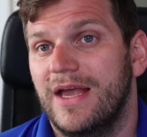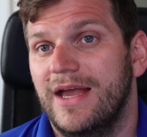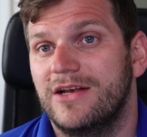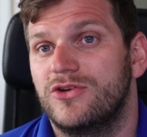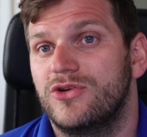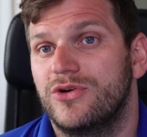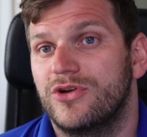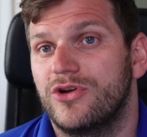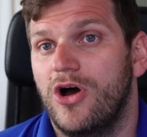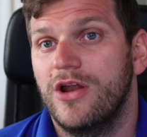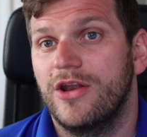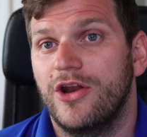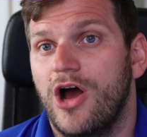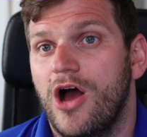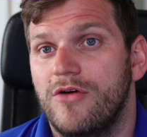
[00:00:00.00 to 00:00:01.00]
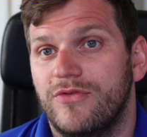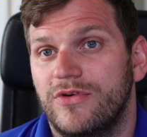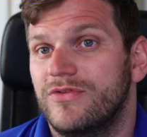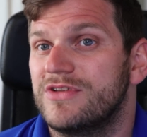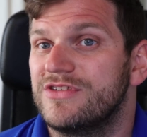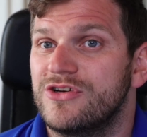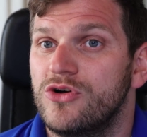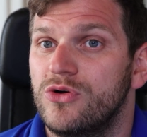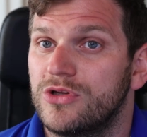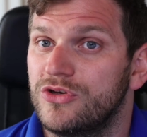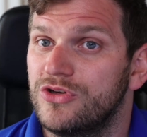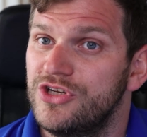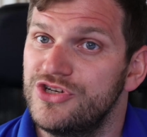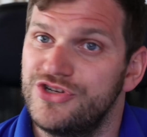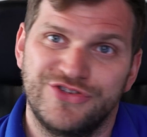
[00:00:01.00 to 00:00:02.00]
and turn it on and off if it's a colder
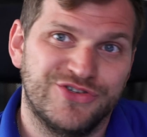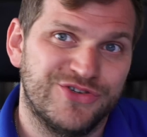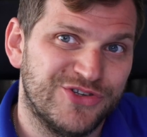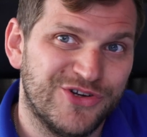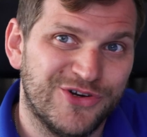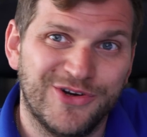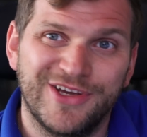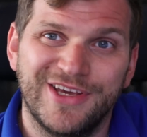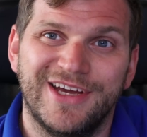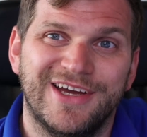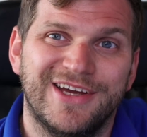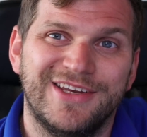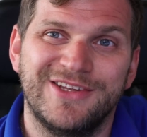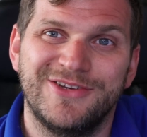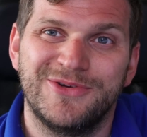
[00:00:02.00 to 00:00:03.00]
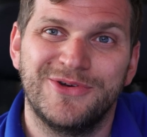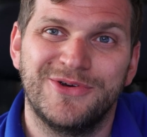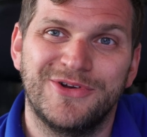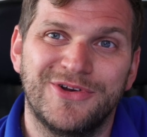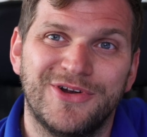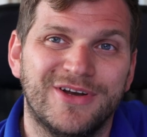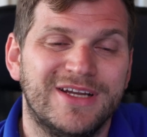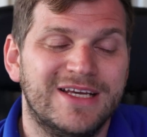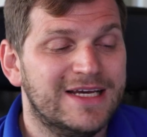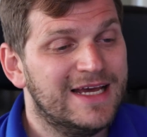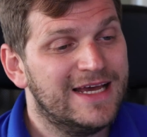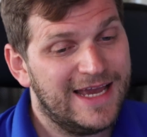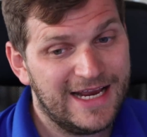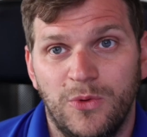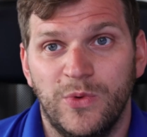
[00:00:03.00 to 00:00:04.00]
condition so you know okay i need to turn it on
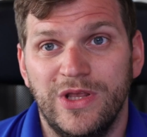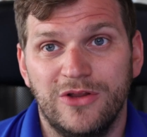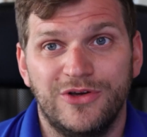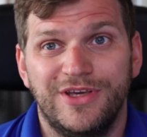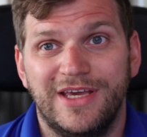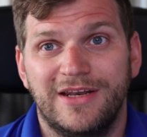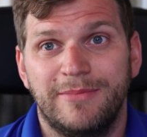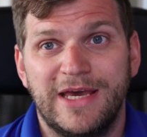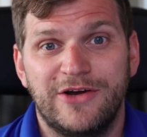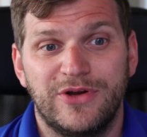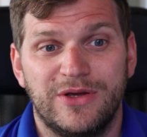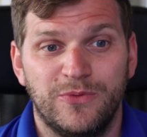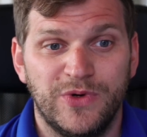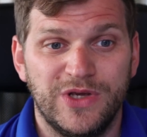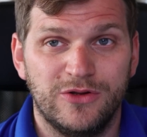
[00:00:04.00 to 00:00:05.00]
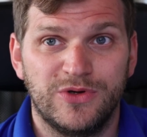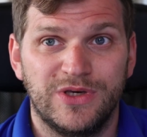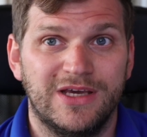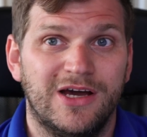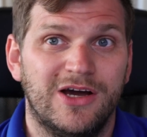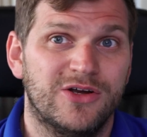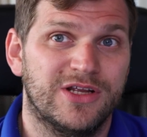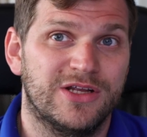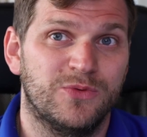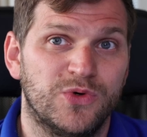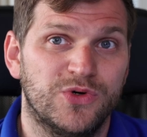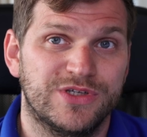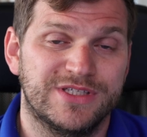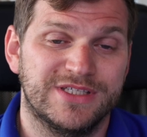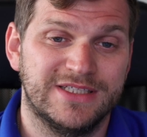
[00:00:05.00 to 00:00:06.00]
we're looking at a battery we're looking how
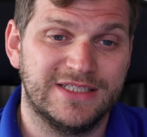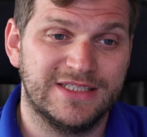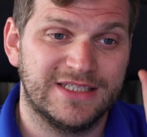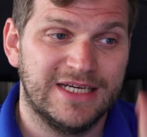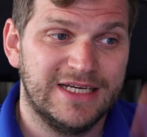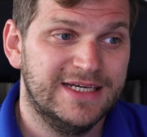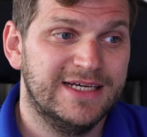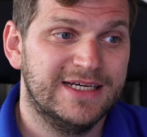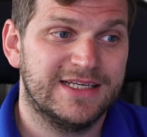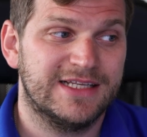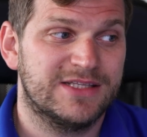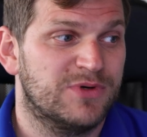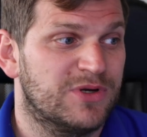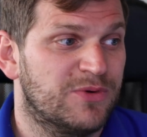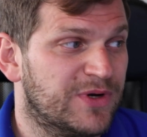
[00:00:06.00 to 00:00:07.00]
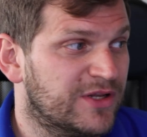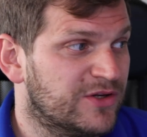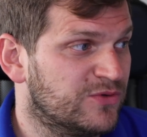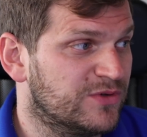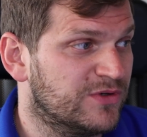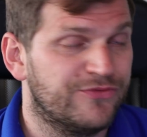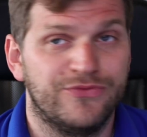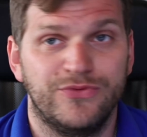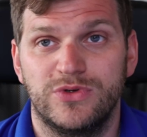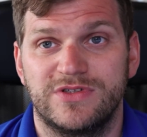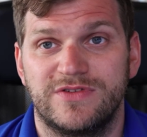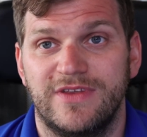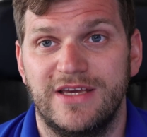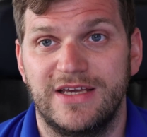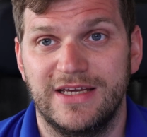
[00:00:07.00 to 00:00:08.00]
works and that's what we want to do the
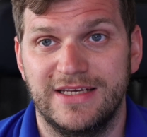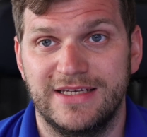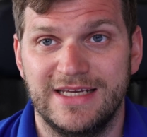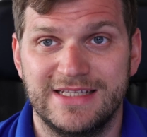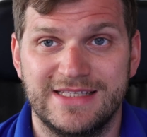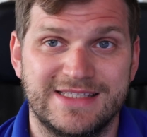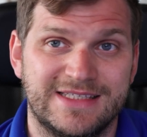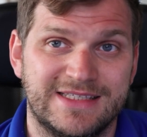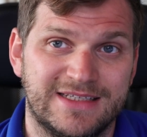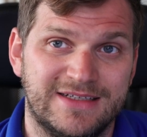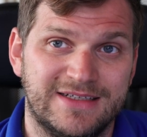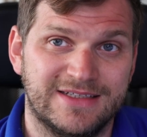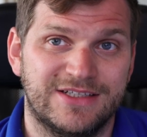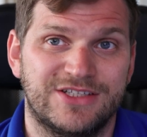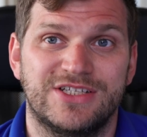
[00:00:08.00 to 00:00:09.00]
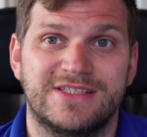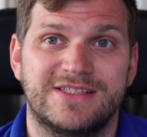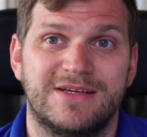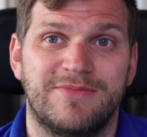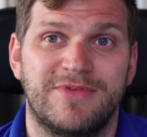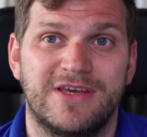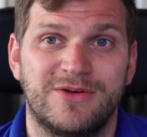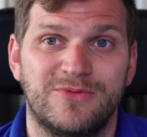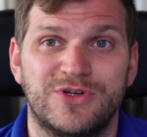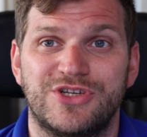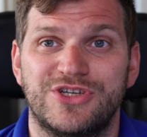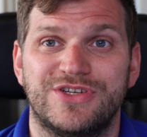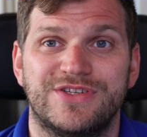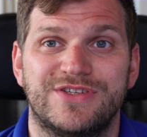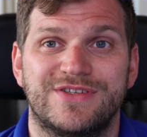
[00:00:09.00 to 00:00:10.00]
first thing and that's just something
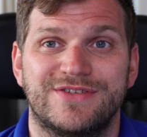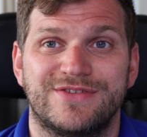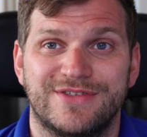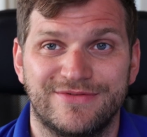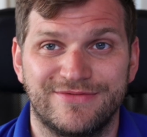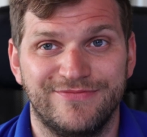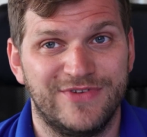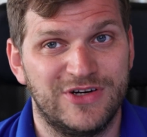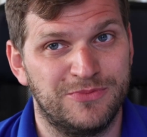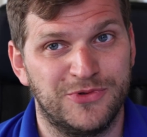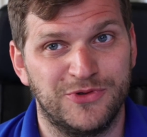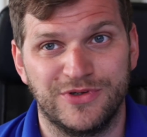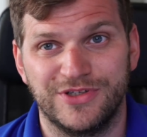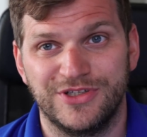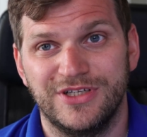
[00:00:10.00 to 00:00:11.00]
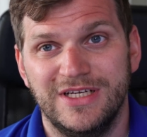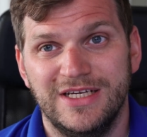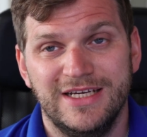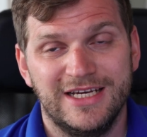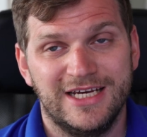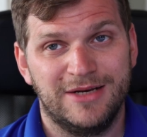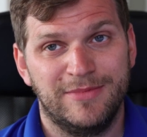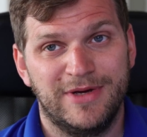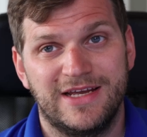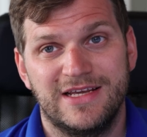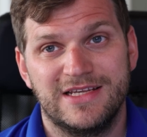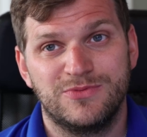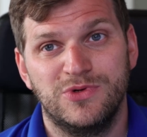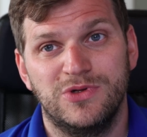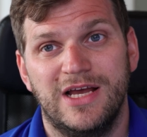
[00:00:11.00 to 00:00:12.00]
which is very important in my
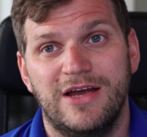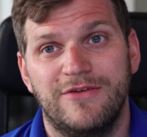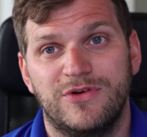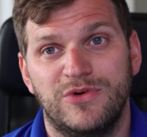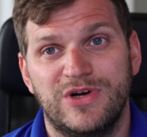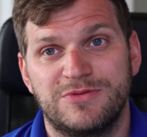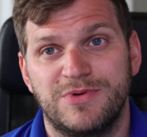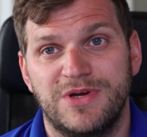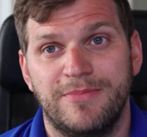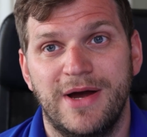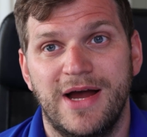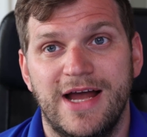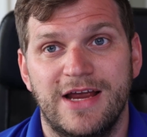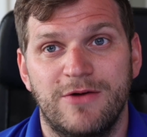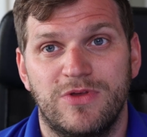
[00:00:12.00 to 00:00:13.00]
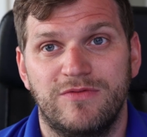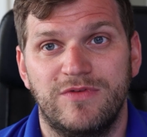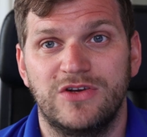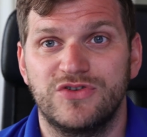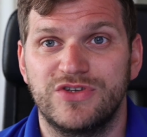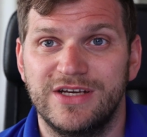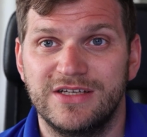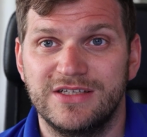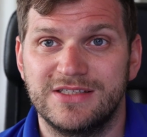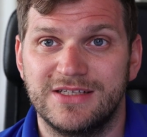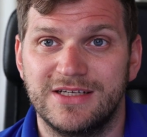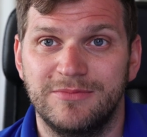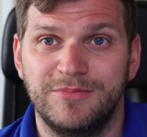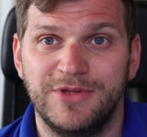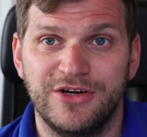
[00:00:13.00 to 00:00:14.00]
case we'll have the raspberry pi with Venus OS
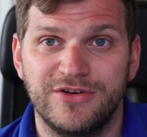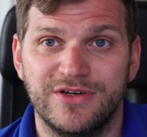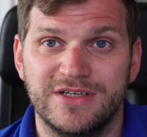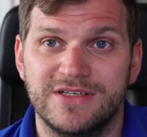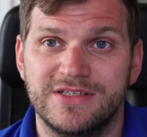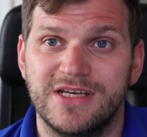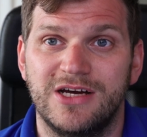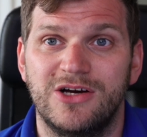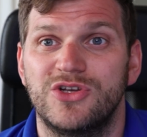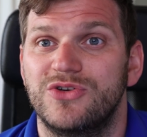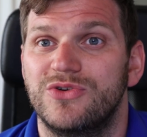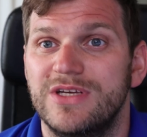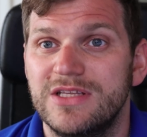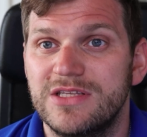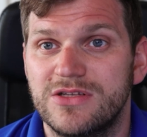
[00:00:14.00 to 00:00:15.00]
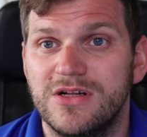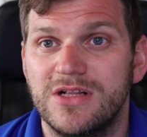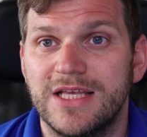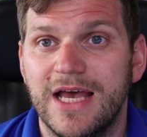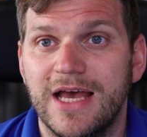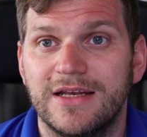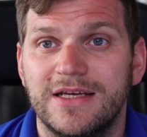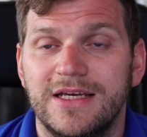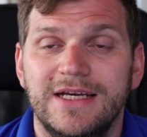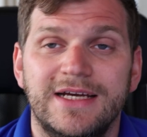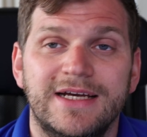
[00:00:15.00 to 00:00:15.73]
um, there is how you install that